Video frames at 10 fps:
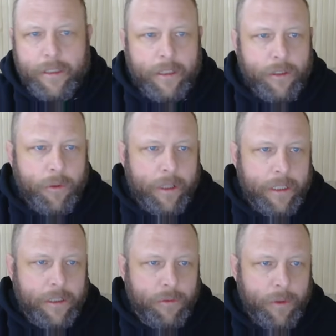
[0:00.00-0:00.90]
so let's quickly
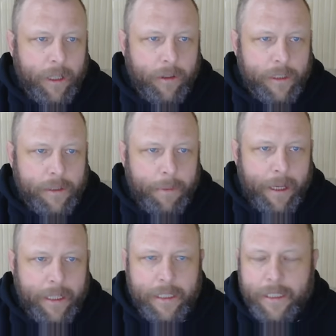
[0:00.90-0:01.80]
just reload this
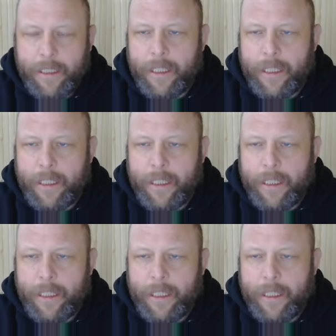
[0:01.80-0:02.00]
page.